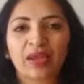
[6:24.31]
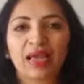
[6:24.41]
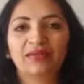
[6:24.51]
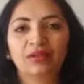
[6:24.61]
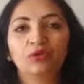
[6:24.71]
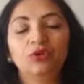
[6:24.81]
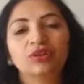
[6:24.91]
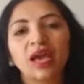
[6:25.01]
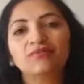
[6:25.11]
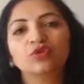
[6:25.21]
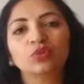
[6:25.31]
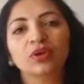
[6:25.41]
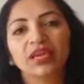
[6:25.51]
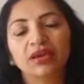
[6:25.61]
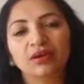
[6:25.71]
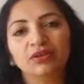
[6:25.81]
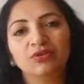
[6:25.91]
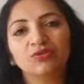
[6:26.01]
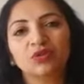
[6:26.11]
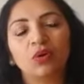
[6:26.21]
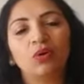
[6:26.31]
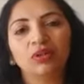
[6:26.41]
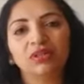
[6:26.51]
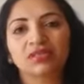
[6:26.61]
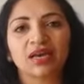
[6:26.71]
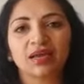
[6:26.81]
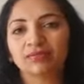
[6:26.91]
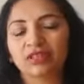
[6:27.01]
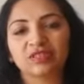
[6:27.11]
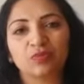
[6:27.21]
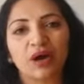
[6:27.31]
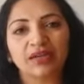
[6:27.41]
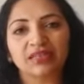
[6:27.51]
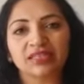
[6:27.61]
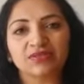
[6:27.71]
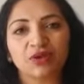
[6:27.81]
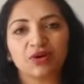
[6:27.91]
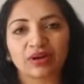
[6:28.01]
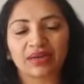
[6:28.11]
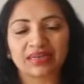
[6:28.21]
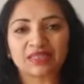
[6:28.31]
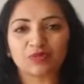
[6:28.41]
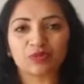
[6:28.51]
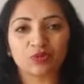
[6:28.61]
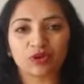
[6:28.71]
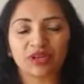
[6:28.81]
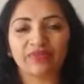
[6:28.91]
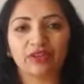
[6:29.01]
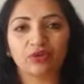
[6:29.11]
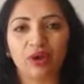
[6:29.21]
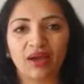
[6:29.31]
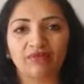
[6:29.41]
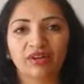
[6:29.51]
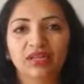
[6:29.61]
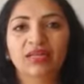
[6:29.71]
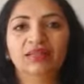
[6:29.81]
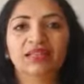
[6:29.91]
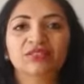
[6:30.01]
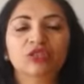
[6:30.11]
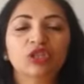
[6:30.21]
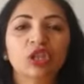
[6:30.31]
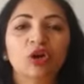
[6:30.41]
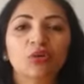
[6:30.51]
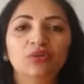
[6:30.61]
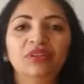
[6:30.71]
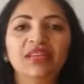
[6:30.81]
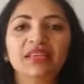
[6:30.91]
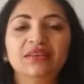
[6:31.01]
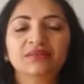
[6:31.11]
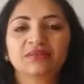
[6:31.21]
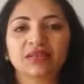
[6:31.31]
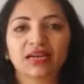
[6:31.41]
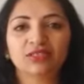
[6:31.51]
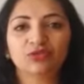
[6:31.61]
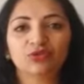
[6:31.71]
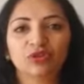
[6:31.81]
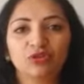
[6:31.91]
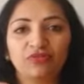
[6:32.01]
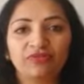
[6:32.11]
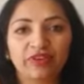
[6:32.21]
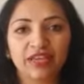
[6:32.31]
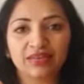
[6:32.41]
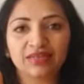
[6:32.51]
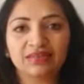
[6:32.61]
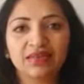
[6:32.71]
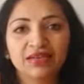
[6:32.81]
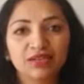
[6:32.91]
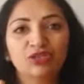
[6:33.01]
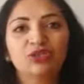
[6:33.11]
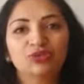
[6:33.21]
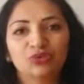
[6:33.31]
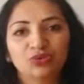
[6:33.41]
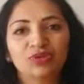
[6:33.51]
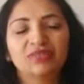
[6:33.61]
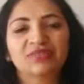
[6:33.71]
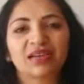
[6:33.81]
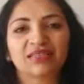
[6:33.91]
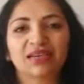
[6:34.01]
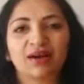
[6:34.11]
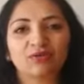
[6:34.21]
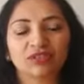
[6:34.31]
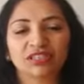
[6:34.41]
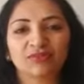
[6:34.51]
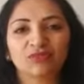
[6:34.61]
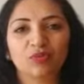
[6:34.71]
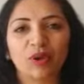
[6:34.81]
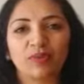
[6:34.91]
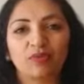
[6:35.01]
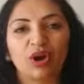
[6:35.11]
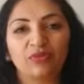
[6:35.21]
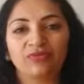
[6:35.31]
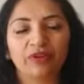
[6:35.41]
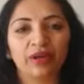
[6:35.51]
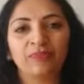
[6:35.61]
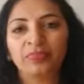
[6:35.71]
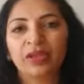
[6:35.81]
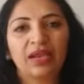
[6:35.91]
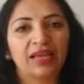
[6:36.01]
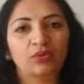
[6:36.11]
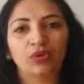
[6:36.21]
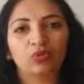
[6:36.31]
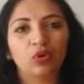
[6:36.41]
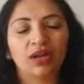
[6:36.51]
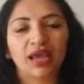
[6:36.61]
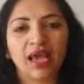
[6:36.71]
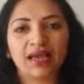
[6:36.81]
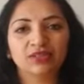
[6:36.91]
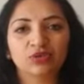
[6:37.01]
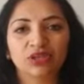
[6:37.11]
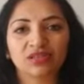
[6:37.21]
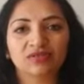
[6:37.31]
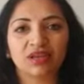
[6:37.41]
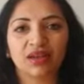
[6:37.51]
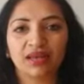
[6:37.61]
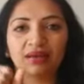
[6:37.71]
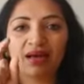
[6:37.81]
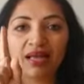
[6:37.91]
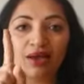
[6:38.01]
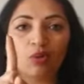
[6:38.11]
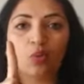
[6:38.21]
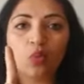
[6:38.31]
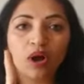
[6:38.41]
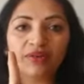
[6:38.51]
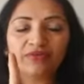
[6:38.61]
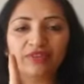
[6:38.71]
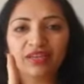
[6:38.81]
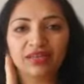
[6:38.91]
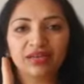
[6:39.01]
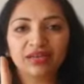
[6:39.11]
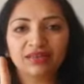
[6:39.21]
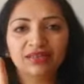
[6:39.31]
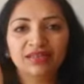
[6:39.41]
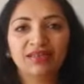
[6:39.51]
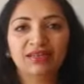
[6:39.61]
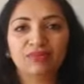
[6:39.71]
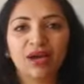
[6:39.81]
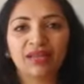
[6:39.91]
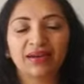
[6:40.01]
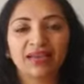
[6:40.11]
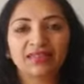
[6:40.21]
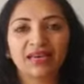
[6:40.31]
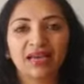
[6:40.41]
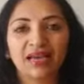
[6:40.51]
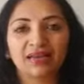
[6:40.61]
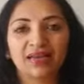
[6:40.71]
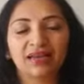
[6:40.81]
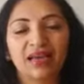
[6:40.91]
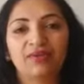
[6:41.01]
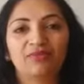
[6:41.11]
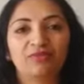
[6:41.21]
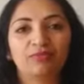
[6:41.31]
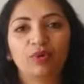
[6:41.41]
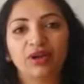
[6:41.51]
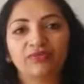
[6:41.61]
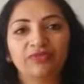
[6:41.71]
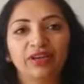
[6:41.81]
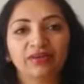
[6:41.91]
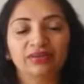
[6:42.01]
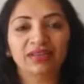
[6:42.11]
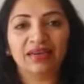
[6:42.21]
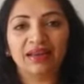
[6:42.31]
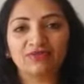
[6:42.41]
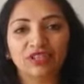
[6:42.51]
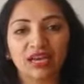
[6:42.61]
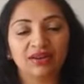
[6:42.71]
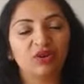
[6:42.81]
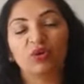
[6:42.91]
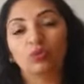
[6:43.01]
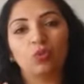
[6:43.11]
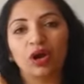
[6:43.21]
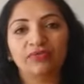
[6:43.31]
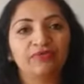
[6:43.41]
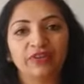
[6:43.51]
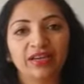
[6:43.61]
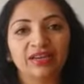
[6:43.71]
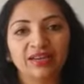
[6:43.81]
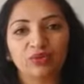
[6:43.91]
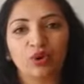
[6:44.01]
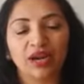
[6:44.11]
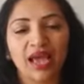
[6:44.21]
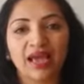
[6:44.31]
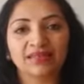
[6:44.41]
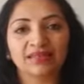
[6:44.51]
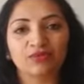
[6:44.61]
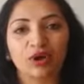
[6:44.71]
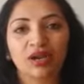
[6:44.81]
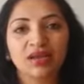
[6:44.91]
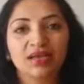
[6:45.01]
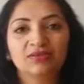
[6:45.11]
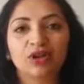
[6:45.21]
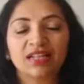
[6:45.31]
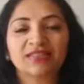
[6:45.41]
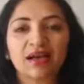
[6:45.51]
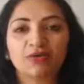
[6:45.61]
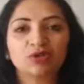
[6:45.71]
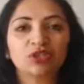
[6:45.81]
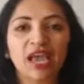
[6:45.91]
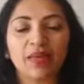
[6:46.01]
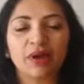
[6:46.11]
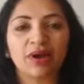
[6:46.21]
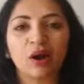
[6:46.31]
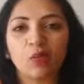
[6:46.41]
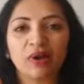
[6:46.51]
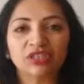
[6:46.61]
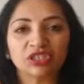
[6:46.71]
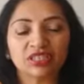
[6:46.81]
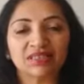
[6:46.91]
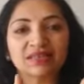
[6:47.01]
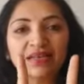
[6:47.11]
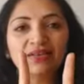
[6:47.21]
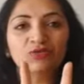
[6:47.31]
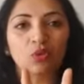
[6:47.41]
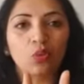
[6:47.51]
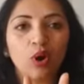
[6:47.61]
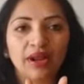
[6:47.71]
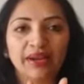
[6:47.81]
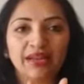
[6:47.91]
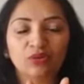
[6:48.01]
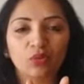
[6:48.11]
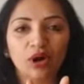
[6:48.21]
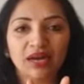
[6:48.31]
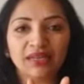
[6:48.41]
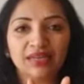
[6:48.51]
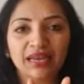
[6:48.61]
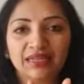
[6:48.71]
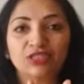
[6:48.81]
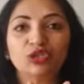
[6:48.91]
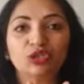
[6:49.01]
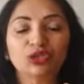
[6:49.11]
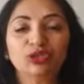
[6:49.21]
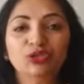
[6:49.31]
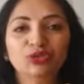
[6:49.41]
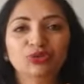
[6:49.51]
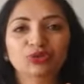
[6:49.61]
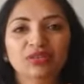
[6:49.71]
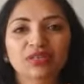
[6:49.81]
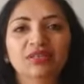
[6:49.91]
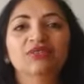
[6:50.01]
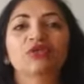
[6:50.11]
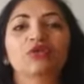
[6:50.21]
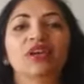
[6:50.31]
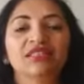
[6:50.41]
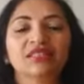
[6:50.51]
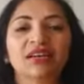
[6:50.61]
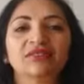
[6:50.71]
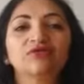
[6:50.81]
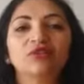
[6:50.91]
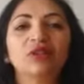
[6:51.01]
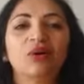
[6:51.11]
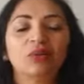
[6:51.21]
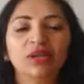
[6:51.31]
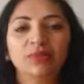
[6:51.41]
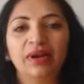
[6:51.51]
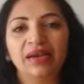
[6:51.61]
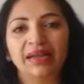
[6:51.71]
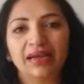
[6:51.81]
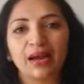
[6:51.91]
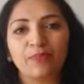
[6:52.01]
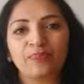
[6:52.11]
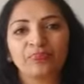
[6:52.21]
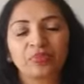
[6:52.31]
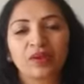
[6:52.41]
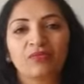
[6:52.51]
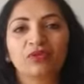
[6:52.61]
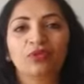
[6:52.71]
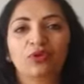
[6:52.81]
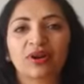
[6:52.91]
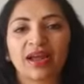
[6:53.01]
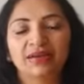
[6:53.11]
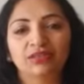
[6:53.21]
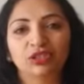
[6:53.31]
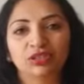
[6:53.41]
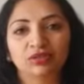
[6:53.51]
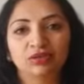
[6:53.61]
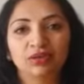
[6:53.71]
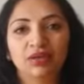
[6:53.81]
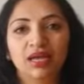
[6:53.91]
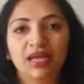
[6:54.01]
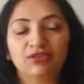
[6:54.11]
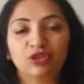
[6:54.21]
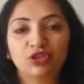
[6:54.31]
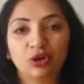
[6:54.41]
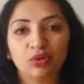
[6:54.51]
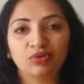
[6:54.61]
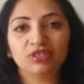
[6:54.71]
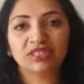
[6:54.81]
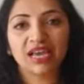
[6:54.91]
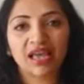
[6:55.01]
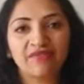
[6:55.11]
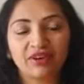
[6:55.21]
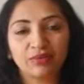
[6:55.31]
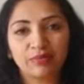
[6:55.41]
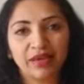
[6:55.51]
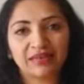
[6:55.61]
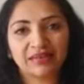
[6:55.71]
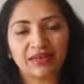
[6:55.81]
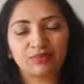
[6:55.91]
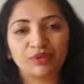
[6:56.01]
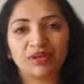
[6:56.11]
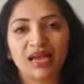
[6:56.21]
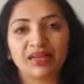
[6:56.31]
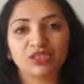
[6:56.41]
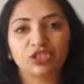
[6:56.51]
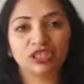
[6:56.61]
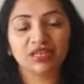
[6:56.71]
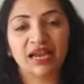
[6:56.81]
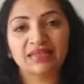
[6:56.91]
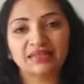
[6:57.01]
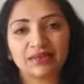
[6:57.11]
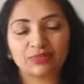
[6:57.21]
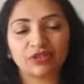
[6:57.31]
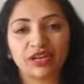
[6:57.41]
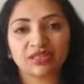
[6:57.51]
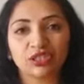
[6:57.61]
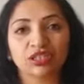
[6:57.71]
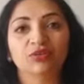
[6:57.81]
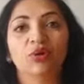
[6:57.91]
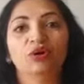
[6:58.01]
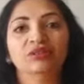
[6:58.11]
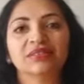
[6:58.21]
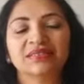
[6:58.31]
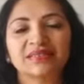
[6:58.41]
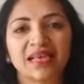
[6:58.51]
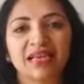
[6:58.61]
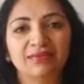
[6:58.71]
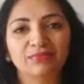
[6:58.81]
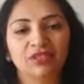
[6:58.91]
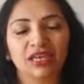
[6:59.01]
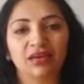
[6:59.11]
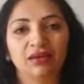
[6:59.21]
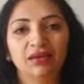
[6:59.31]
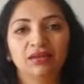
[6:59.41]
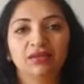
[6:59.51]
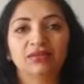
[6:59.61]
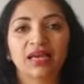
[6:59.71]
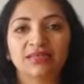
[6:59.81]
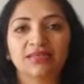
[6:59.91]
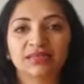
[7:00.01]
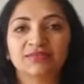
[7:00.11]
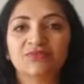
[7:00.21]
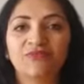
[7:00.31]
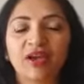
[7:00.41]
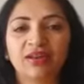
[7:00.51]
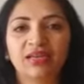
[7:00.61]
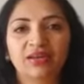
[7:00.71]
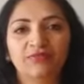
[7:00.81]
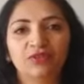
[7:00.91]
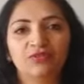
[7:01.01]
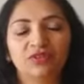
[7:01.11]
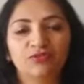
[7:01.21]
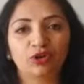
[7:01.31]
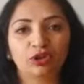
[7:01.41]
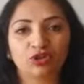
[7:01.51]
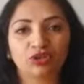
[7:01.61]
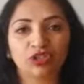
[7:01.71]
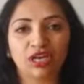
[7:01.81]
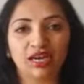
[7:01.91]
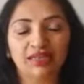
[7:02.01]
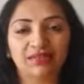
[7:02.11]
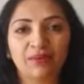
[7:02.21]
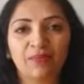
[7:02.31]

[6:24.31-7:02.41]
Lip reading: And then you don't have to use all the time the Smarties or crisps, whatever you have. Then slowly start using your fingers to start counting. So maybe one finger, like with one hand, you can say like, I have 1 finger in my right hand and I have 1 finger in left hand, or 1 finger in one hand and 1. So let's count together how much it is. So 1 and 1, it's 2. So you can start slowly building up with your addition. And don't ever mix up addition and subtraction on the same day. That is very confusing your child.